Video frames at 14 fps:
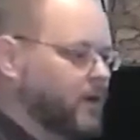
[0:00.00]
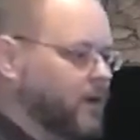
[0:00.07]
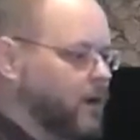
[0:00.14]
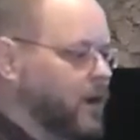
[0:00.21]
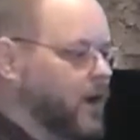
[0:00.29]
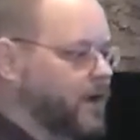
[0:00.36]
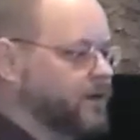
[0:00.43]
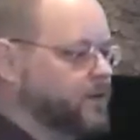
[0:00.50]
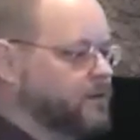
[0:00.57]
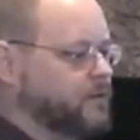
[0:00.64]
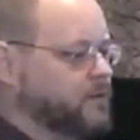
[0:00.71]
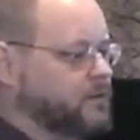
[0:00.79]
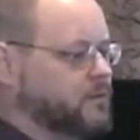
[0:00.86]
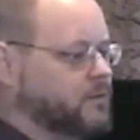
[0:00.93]

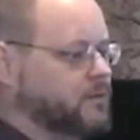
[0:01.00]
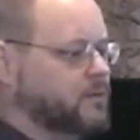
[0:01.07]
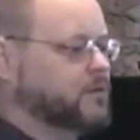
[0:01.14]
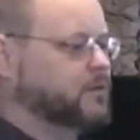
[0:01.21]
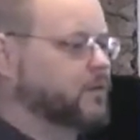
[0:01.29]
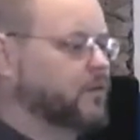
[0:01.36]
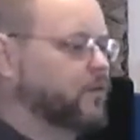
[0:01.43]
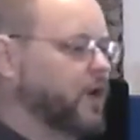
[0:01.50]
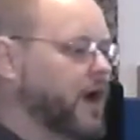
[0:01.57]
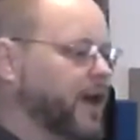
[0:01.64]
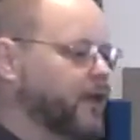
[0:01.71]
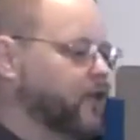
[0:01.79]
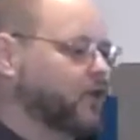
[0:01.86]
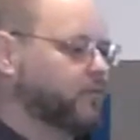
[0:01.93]
on the
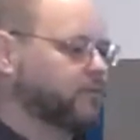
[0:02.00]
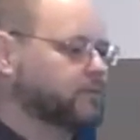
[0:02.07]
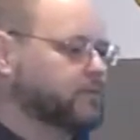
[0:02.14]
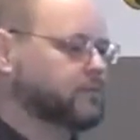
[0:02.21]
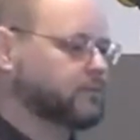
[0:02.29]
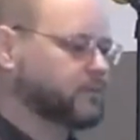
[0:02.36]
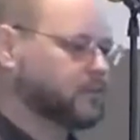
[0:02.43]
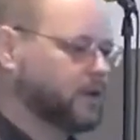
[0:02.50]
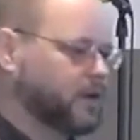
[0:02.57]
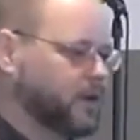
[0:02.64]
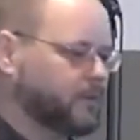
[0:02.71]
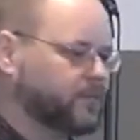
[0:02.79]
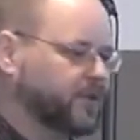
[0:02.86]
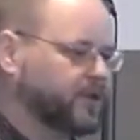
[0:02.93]
writer,
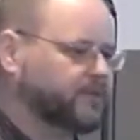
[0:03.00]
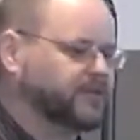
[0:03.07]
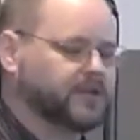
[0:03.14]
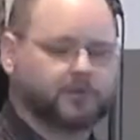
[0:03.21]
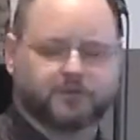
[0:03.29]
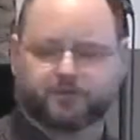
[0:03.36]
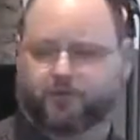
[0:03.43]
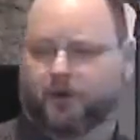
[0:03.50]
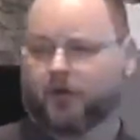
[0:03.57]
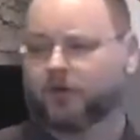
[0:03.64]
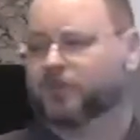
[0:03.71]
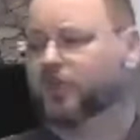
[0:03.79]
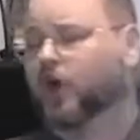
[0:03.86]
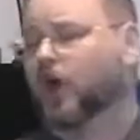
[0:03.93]
uh, I believe his name is
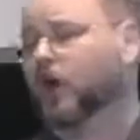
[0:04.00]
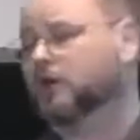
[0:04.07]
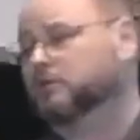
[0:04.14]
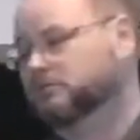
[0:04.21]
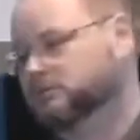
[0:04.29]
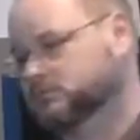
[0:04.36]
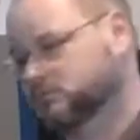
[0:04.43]
Paul Young.